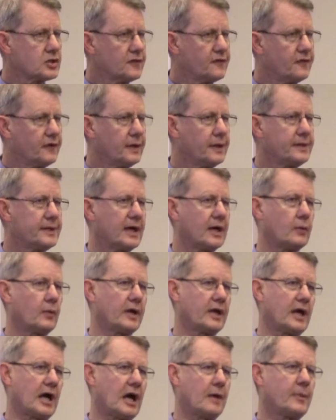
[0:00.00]
she feeling that
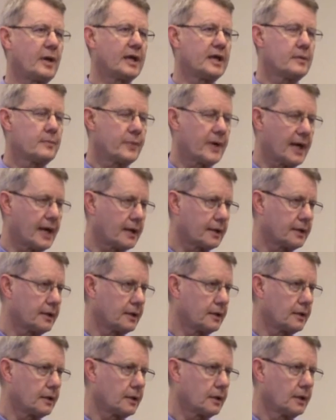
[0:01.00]
way? How am I
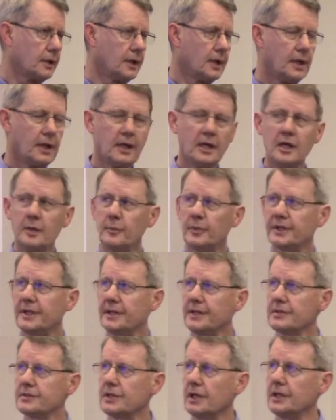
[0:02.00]
impacting her? But
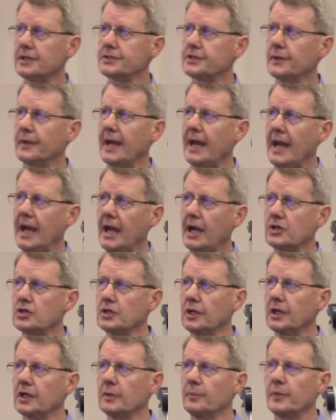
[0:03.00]
then there's also an
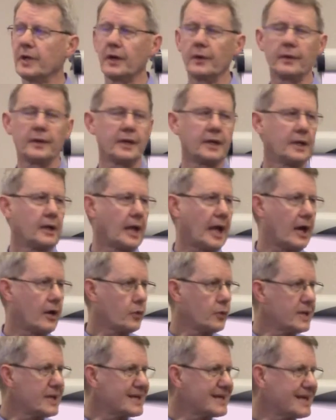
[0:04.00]
action component. How
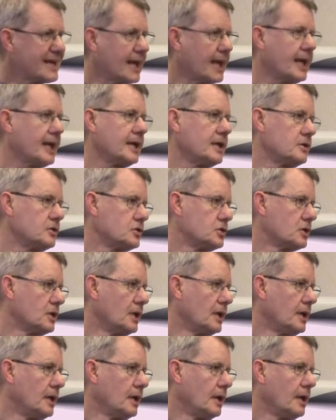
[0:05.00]
do we engage?
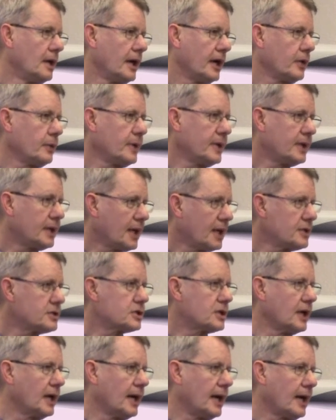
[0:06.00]
How do we
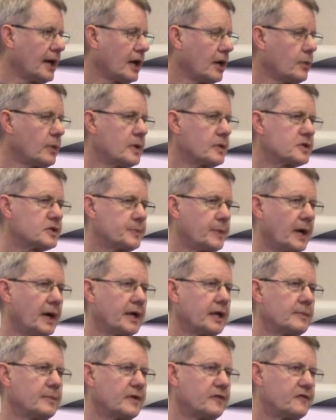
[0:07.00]
engage God? How do we
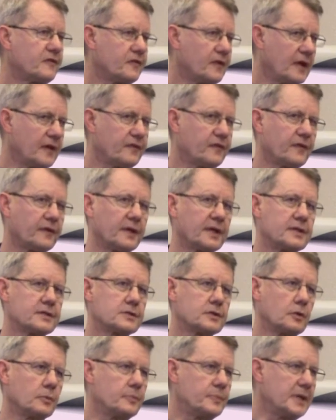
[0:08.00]
respond to Him in
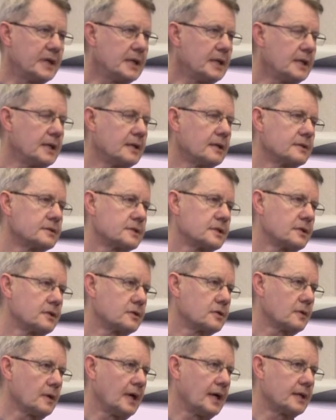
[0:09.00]
faithfulness, obedience, and
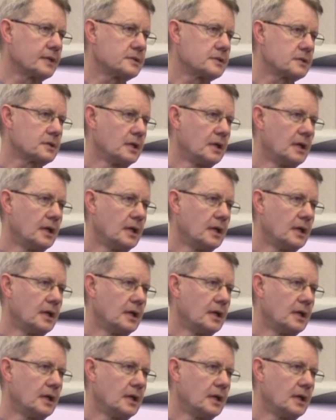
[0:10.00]
trust?